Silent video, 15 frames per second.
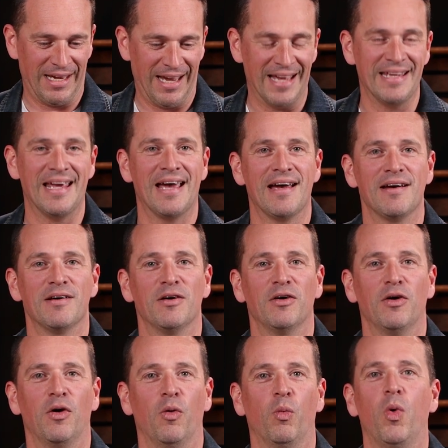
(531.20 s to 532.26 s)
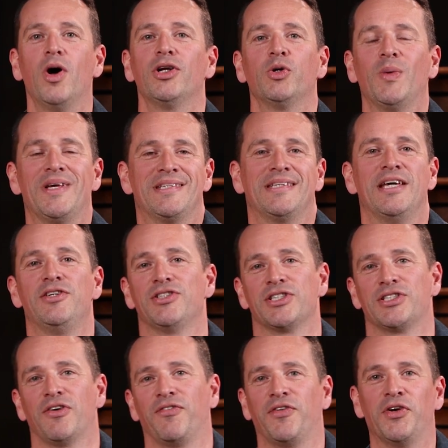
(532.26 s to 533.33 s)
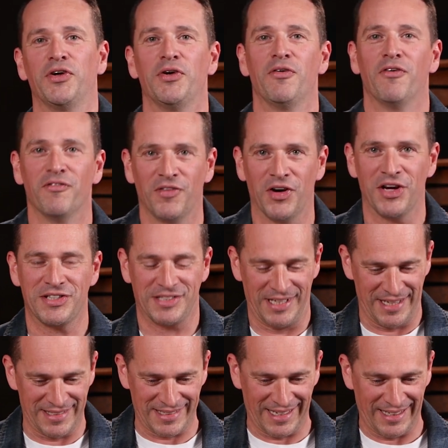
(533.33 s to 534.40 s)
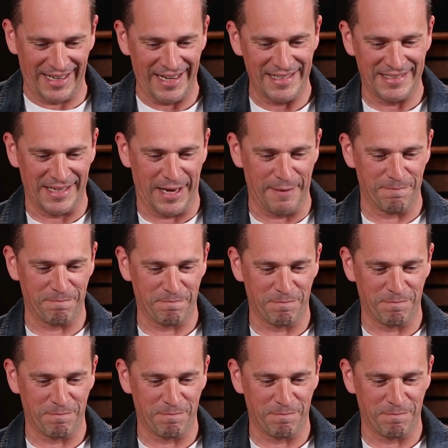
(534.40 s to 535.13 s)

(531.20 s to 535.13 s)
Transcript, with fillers: And yet, what do we see just a few verses later?